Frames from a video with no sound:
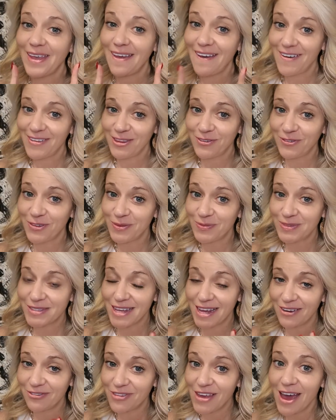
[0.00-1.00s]
On the flip
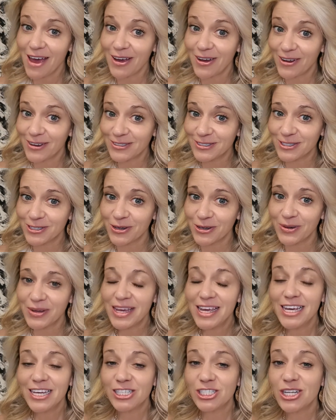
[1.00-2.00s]
side of that, also,
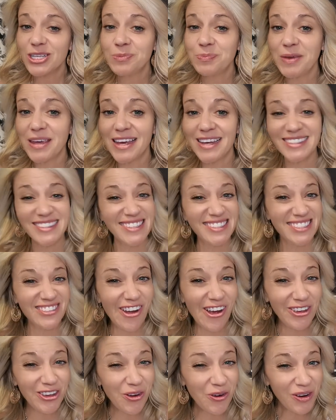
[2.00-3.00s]
just because it's
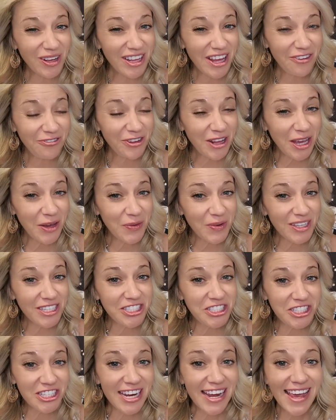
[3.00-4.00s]
not your love
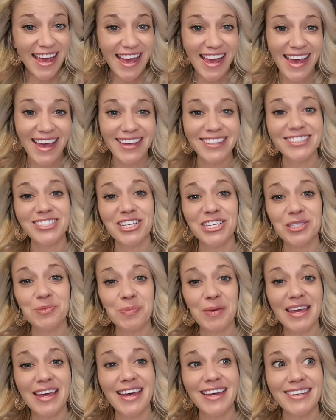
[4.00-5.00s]
language and just
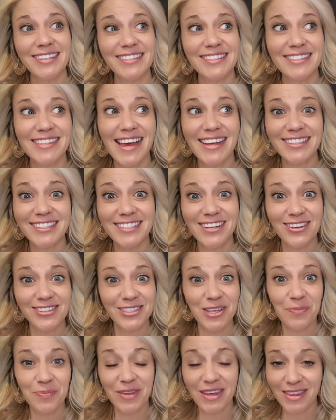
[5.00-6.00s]
because that's not
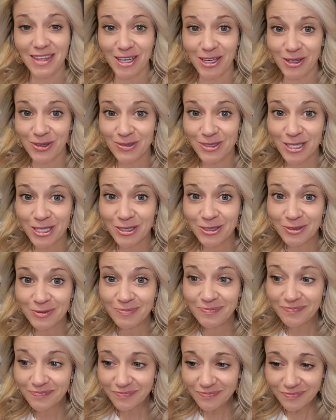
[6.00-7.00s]
something that you do,
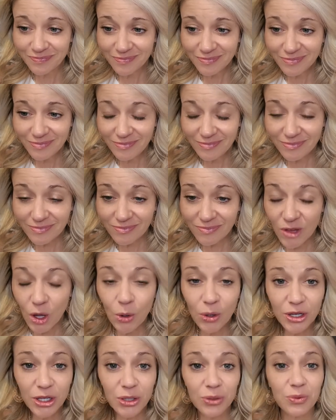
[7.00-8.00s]
or
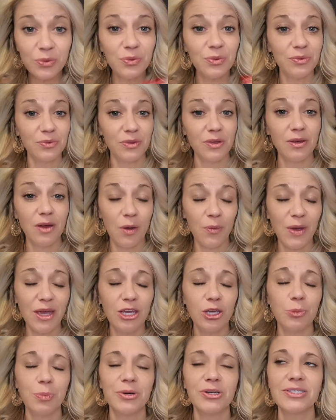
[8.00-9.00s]
a way
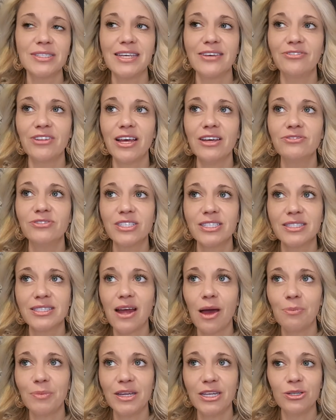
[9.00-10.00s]
you perceive love, does
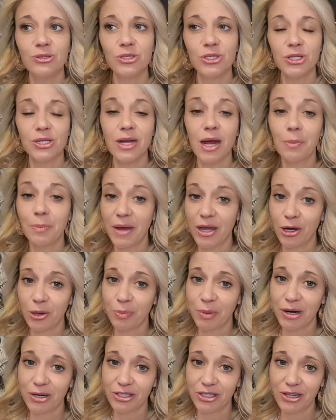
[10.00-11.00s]
not mean you should not buy your
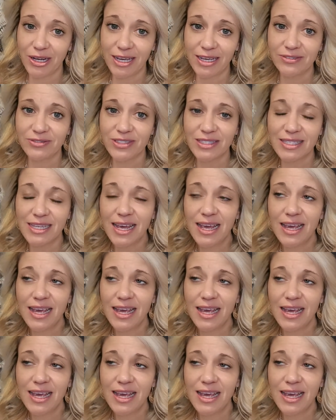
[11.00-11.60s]
partner gifts.